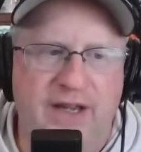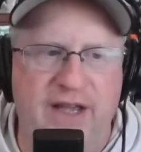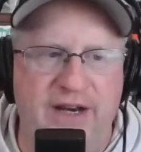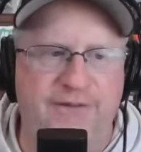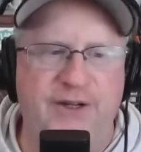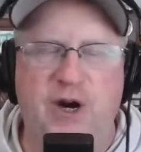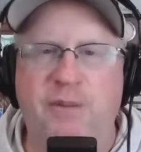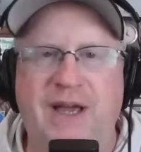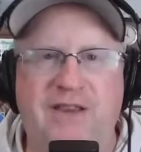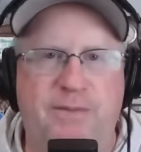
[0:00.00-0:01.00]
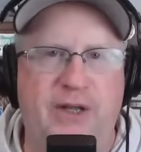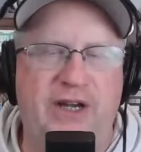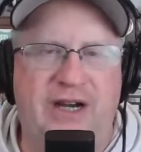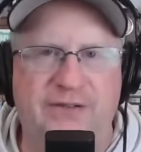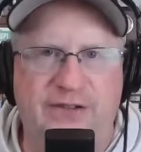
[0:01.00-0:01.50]
And if you don't make the
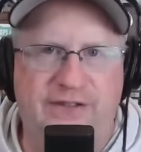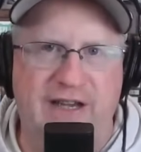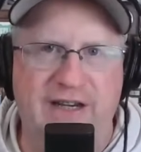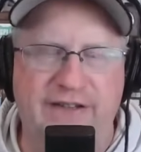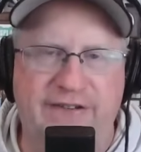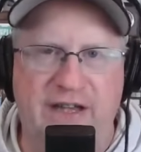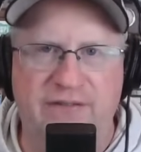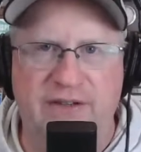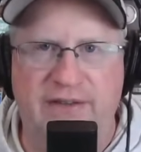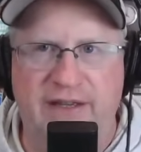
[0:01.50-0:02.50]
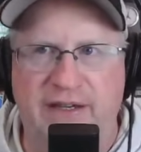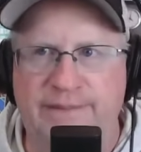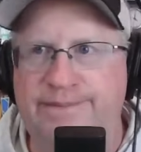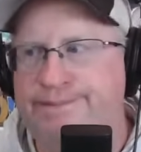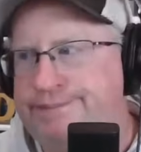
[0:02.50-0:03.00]
playoffs at 10-7,
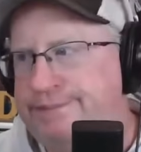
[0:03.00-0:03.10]
then